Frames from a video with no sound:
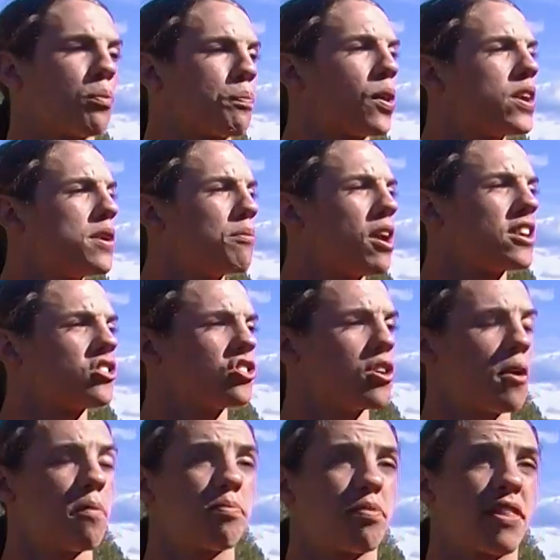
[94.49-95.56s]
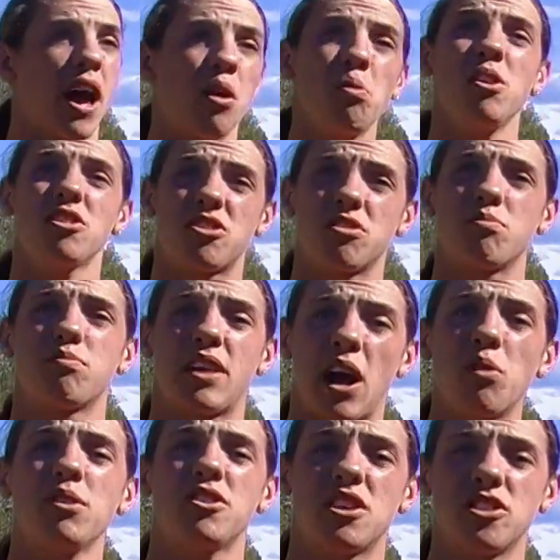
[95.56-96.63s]
pretty much that
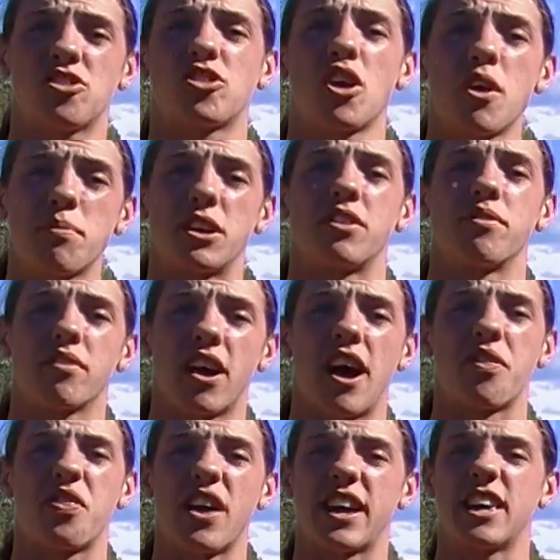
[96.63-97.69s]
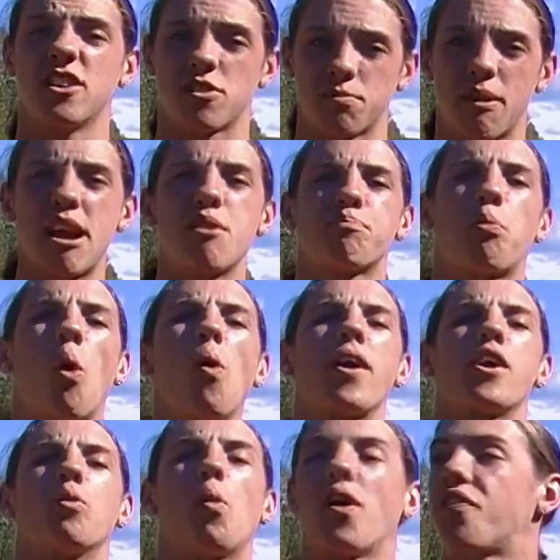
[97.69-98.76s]
was his sermon. I think his main
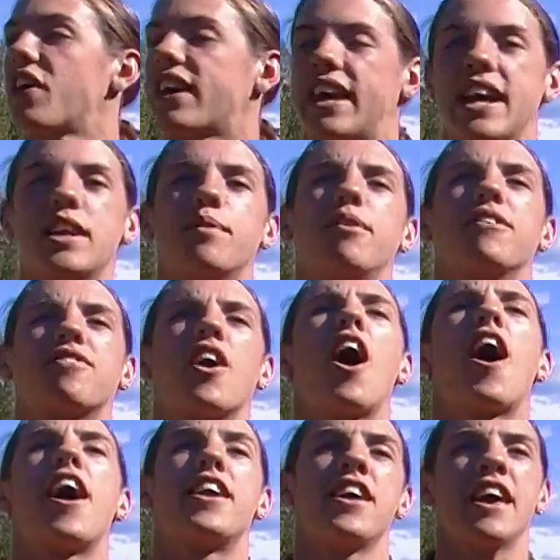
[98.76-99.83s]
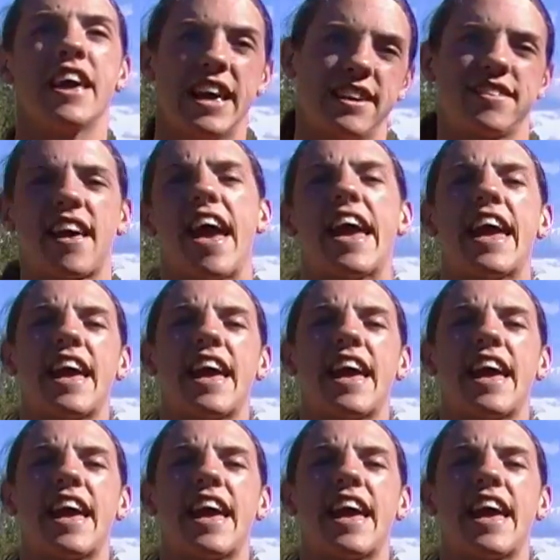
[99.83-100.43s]
point, what the kingdom of God is at